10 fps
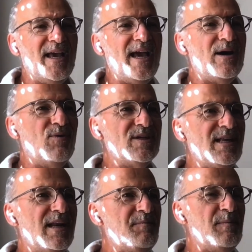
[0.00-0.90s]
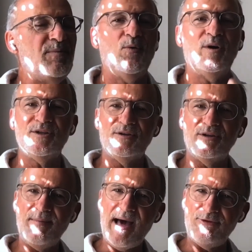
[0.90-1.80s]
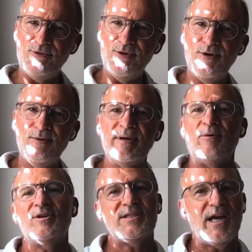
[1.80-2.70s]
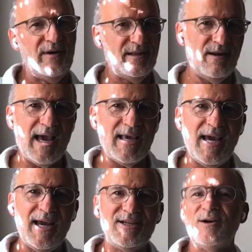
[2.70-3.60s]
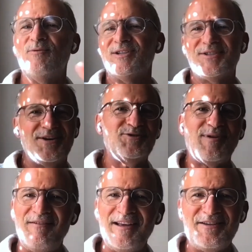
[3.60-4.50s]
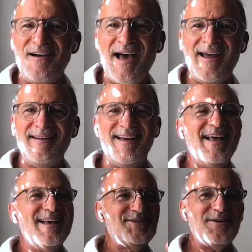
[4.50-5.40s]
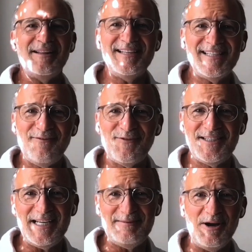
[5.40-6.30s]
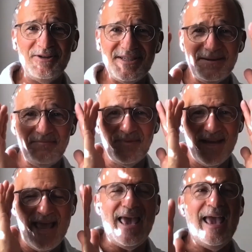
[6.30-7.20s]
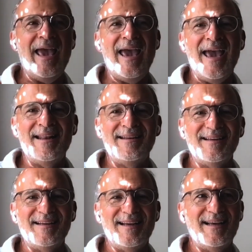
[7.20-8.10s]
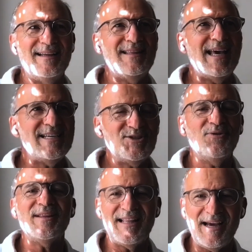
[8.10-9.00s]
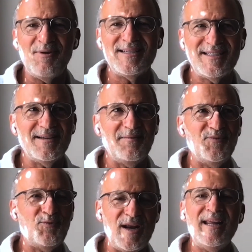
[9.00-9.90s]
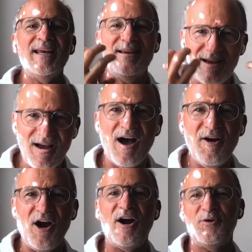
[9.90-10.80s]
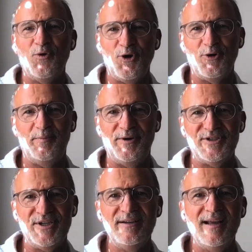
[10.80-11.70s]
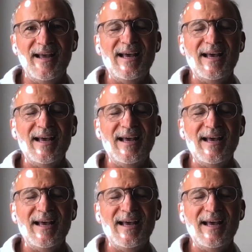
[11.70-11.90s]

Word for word: And I was telling people where to go to the bathroom. I was carrying the luggage. I was uh, driving the van. So I did that for six months. And they saw that I was really a hard worker person.